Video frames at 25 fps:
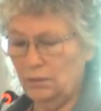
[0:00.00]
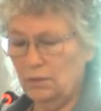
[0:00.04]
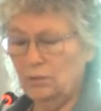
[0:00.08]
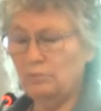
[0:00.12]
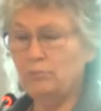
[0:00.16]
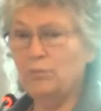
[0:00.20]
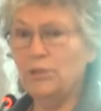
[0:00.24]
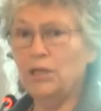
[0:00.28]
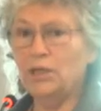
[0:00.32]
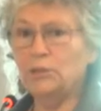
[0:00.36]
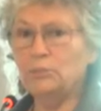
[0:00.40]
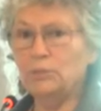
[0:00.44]

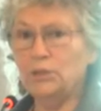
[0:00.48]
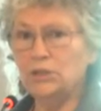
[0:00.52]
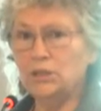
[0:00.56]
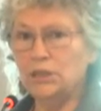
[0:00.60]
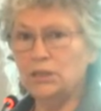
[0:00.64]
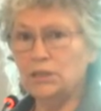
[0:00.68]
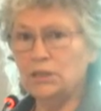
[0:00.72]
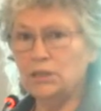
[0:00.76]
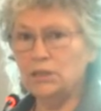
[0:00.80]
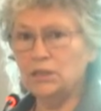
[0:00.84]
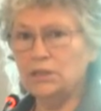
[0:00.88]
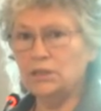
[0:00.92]

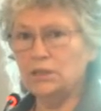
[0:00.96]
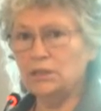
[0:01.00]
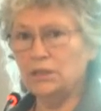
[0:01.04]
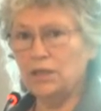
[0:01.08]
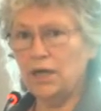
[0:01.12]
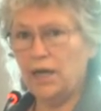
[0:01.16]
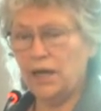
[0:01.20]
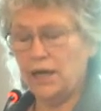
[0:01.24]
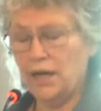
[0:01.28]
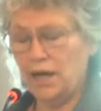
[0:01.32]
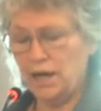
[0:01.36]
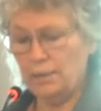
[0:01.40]
minimalist,
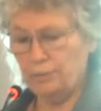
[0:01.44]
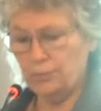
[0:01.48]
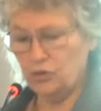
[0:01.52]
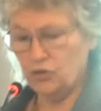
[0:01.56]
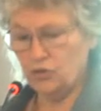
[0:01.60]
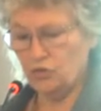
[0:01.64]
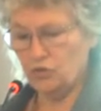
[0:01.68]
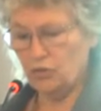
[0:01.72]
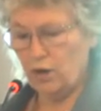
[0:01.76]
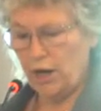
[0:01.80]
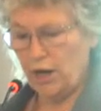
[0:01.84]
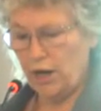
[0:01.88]
and
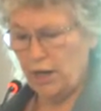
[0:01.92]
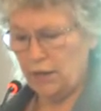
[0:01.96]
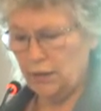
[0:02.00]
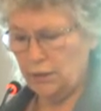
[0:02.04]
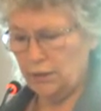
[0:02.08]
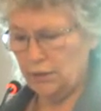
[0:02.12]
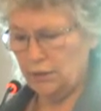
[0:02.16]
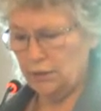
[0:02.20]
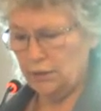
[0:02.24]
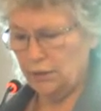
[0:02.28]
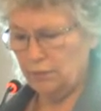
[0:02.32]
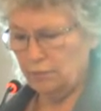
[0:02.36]

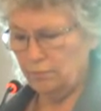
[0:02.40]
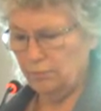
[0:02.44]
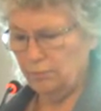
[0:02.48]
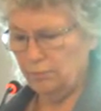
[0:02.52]
abstract.